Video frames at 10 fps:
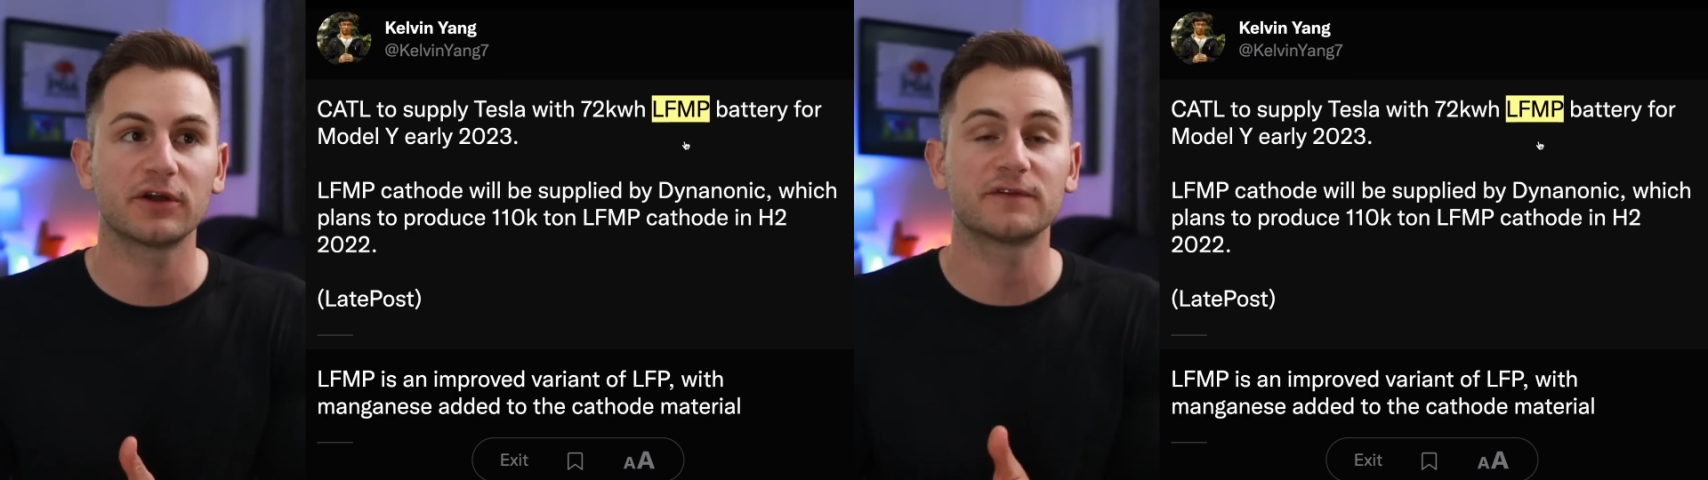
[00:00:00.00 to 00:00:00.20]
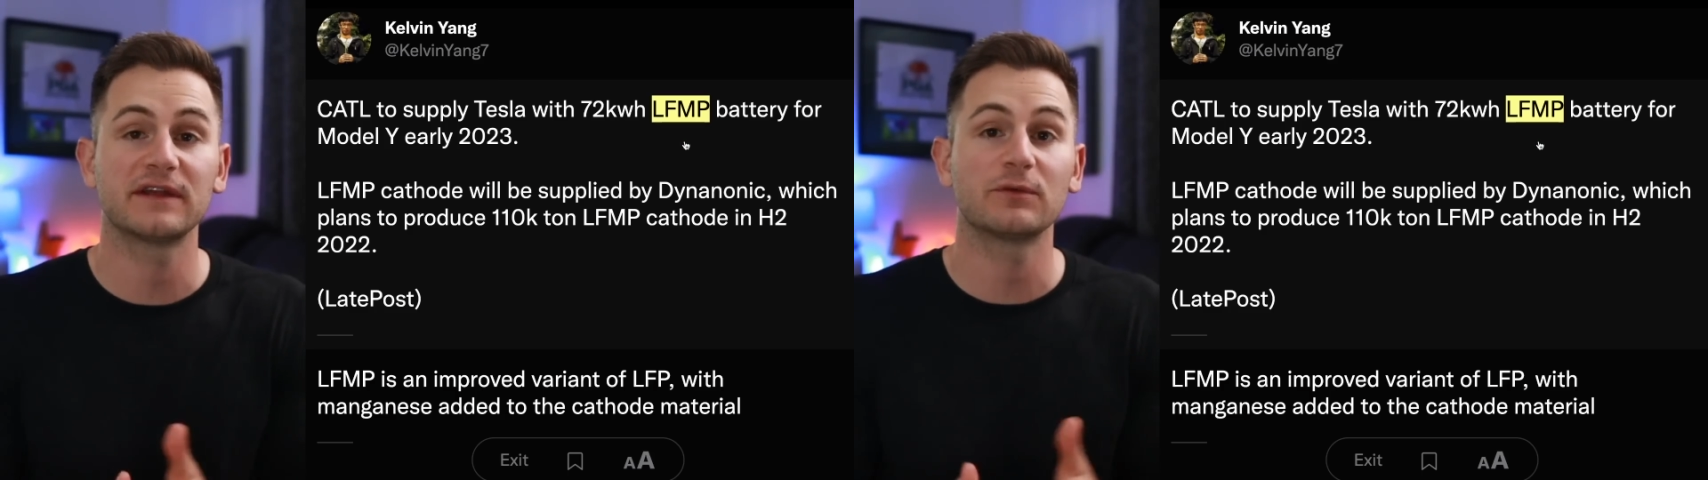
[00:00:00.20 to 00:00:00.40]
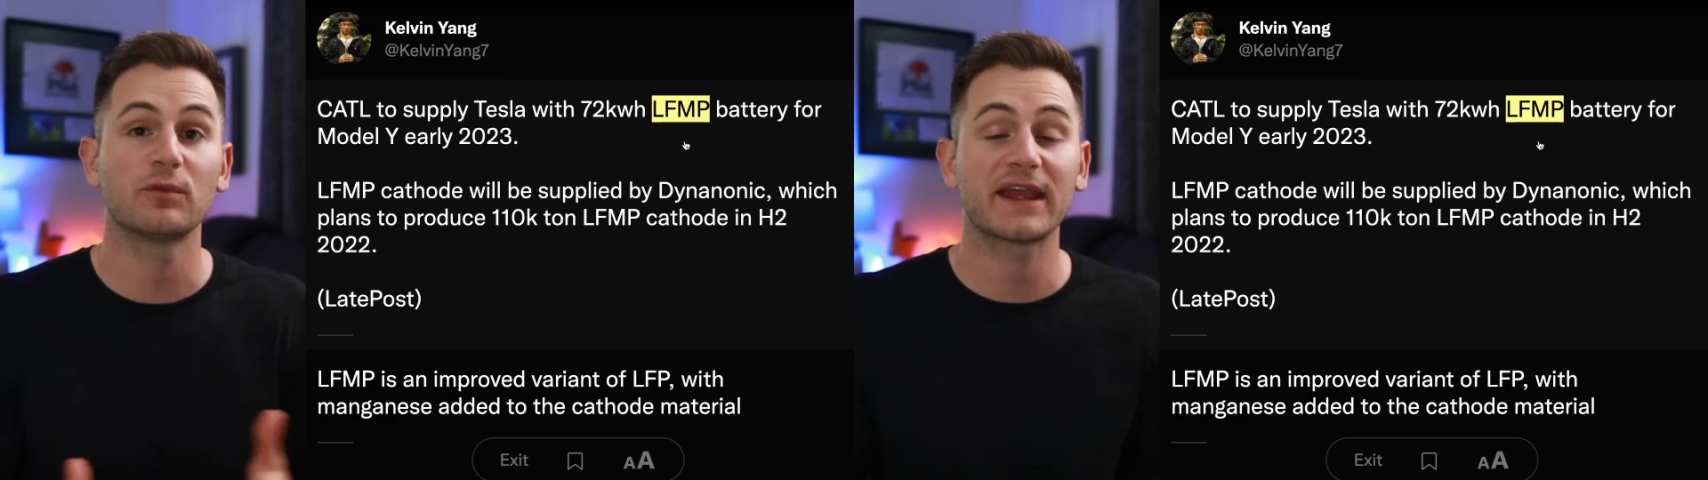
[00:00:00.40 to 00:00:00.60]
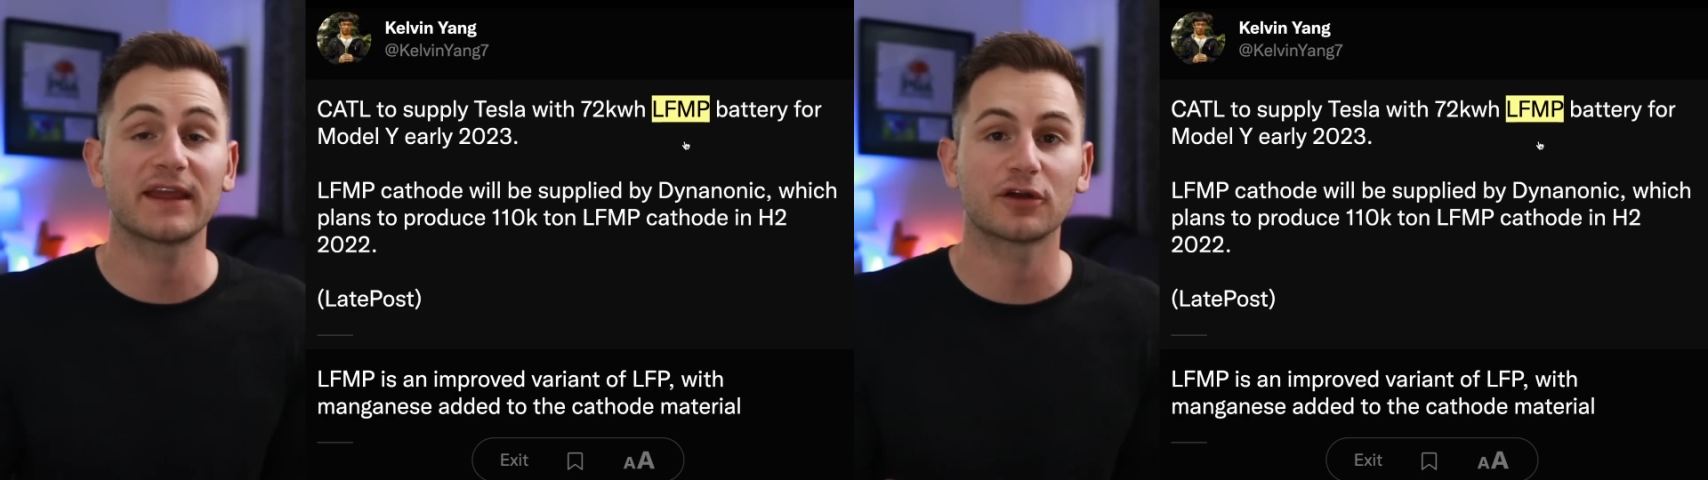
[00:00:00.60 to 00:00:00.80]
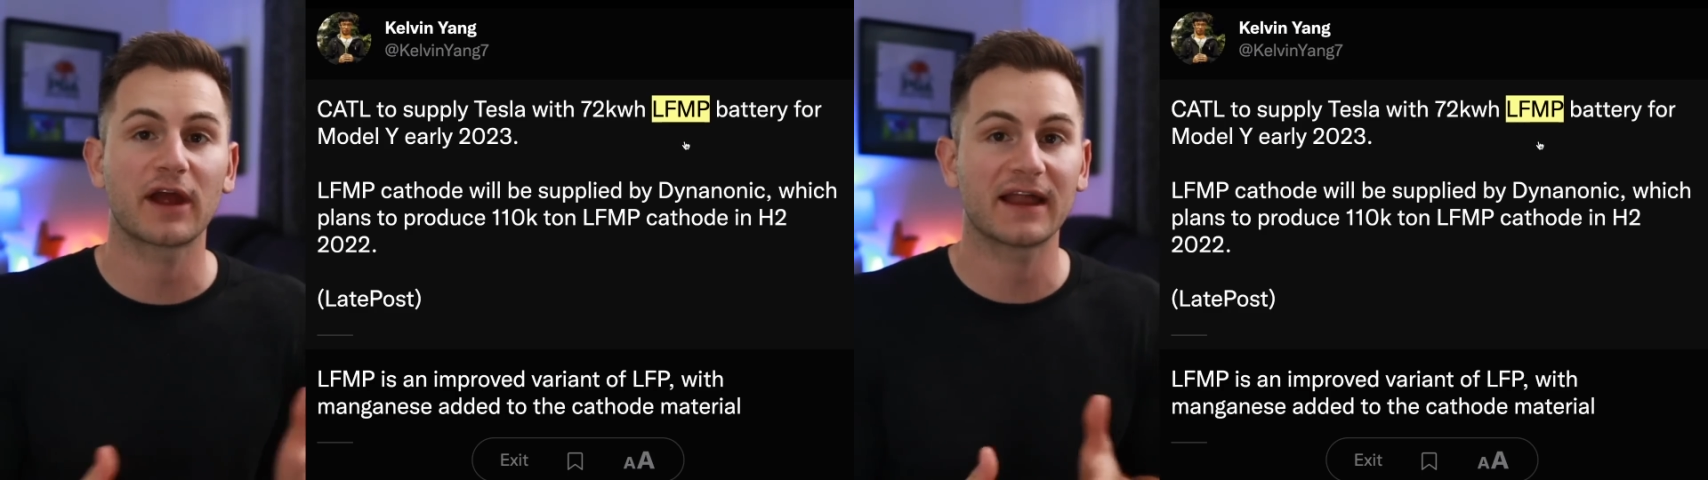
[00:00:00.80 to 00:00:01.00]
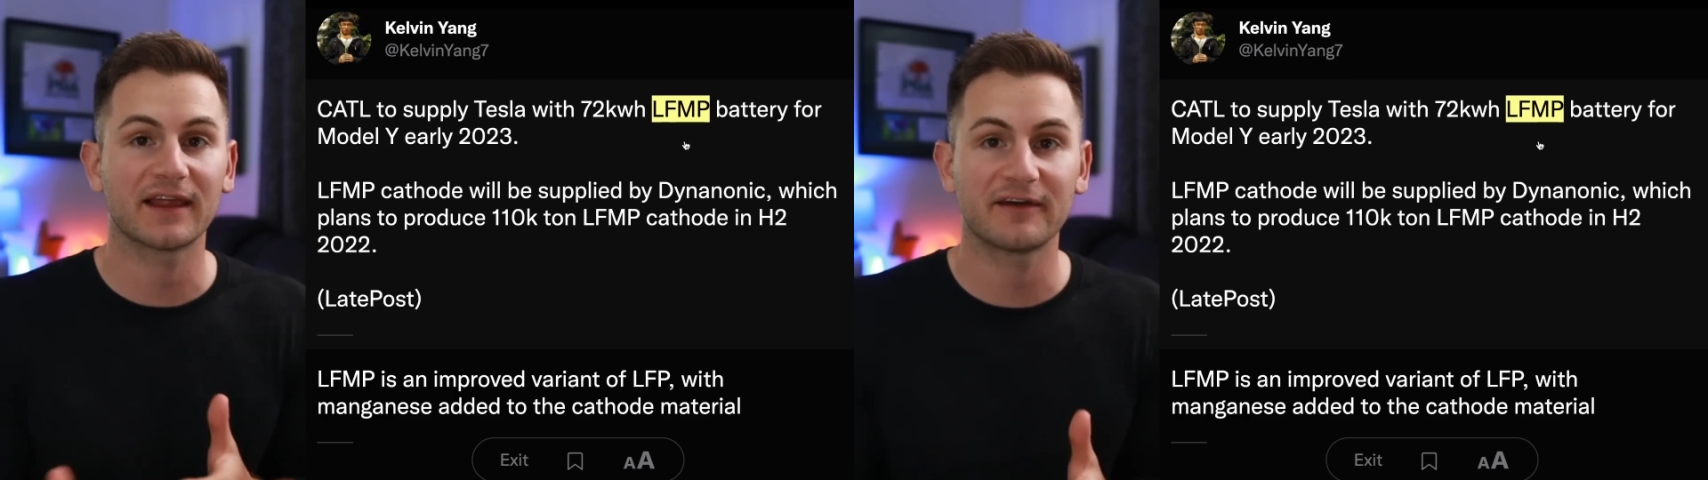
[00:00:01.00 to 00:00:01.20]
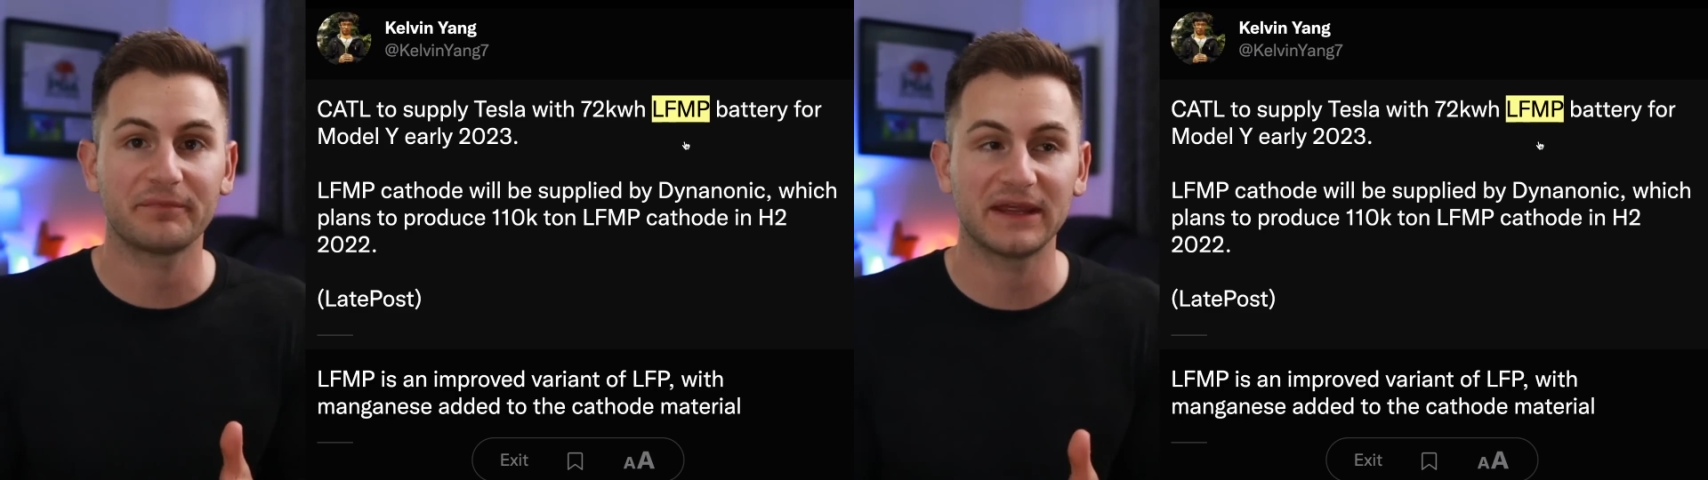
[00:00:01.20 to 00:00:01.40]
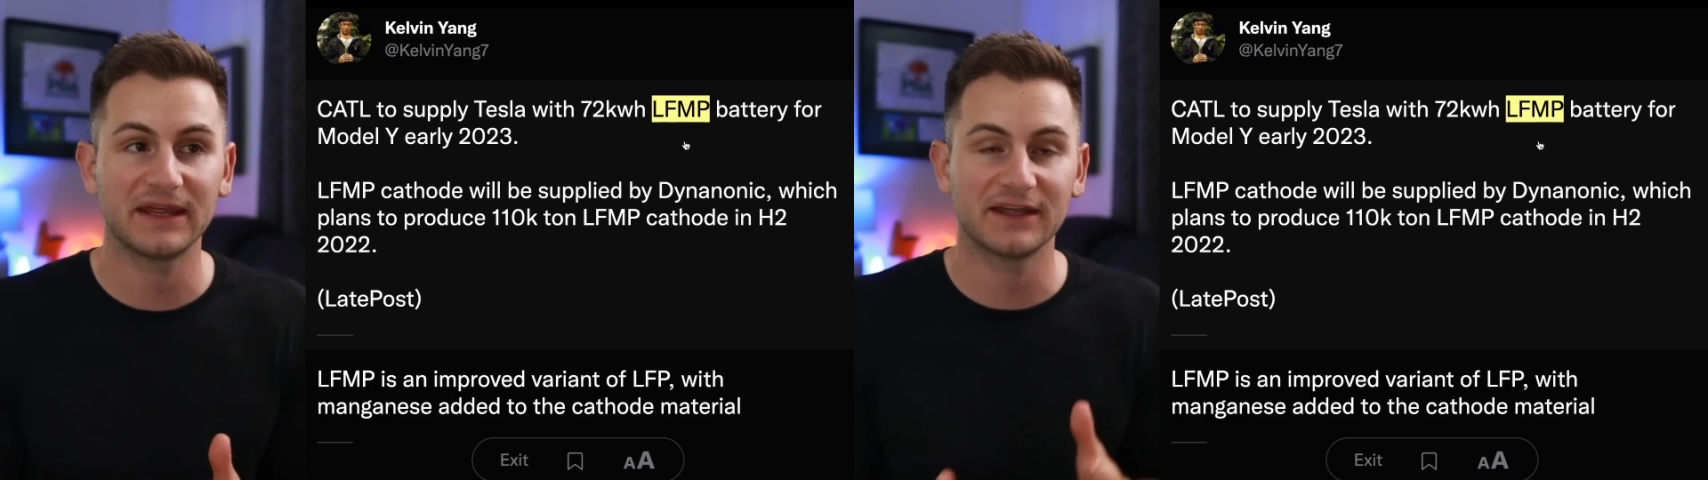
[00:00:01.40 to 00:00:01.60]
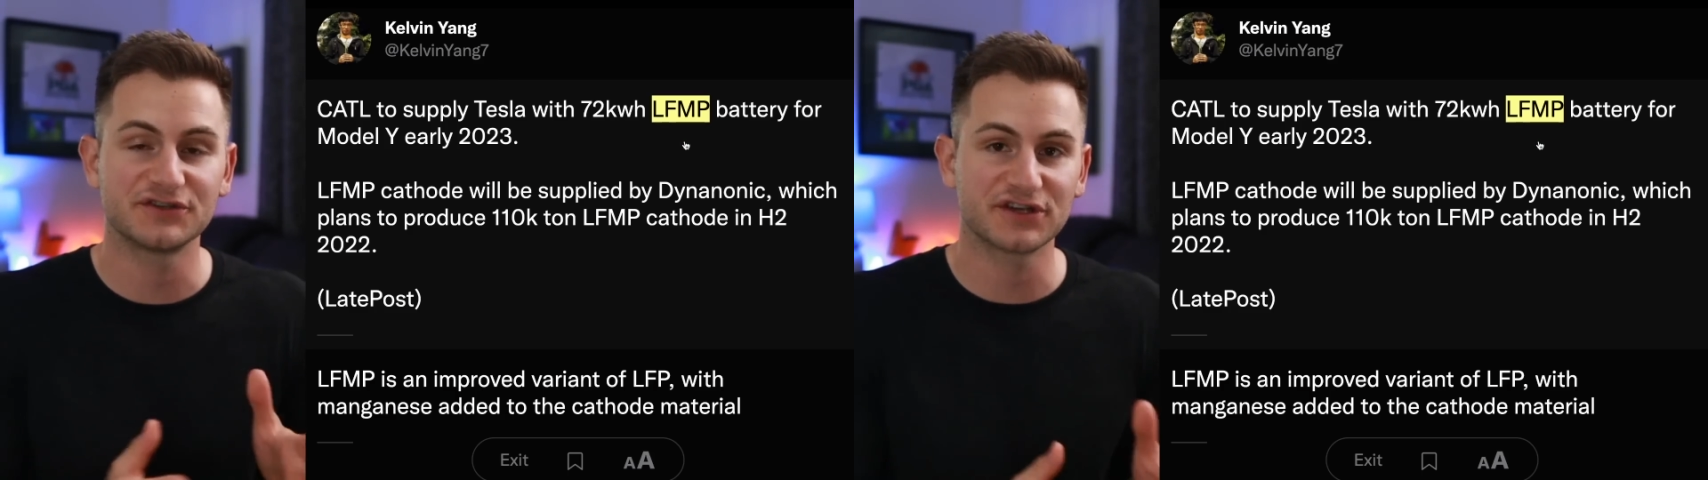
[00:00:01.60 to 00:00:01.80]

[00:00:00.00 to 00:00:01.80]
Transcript: to the regular LFP,